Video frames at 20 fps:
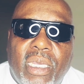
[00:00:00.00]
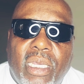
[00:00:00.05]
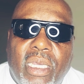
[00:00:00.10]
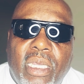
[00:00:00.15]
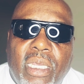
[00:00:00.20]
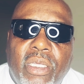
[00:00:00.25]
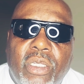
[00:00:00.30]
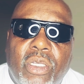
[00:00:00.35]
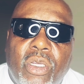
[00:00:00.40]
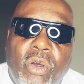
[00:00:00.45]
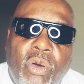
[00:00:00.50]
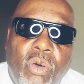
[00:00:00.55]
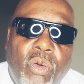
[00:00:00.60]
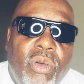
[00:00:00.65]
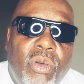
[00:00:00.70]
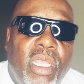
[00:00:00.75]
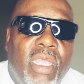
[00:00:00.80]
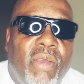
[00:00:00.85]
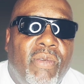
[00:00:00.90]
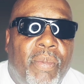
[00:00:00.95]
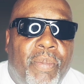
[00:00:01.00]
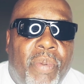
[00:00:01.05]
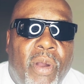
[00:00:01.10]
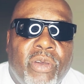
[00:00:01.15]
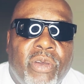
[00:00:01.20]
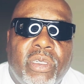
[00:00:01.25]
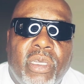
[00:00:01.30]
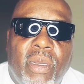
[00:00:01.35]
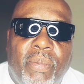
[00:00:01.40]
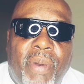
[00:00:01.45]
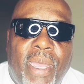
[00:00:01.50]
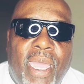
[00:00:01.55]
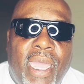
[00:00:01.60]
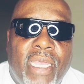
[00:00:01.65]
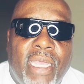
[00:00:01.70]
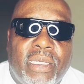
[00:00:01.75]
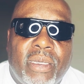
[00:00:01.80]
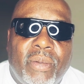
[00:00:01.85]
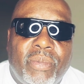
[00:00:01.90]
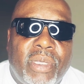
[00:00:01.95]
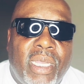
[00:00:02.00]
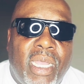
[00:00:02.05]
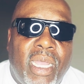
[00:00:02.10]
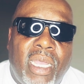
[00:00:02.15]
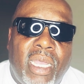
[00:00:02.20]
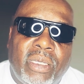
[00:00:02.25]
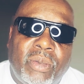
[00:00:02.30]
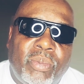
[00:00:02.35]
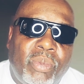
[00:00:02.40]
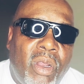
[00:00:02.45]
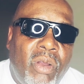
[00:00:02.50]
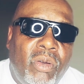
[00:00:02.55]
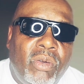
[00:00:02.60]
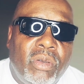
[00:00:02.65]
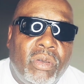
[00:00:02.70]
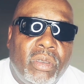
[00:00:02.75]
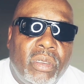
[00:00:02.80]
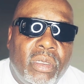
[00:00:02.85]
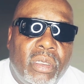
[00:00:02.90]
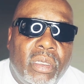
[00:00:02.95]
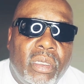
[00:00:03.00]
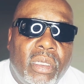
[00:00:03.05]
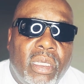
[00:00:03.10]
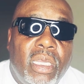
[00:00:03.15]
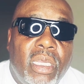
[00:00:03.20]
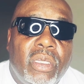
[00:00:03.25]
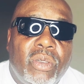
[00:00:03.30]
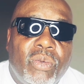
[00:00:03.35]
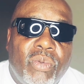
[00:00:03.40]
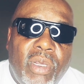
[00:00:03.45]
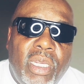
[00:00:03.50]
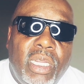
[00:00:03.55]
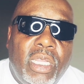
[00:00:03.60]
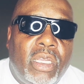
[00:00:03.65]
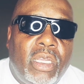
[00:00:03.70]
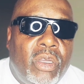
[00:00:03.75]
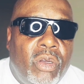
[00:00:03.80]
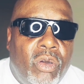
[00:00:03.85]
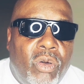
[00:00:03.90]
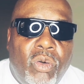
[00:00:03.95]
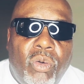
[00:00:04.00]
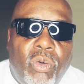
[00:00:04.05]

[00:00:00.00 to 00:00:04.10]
It's cool to give a person a pass sometimes, bro. It's really cool,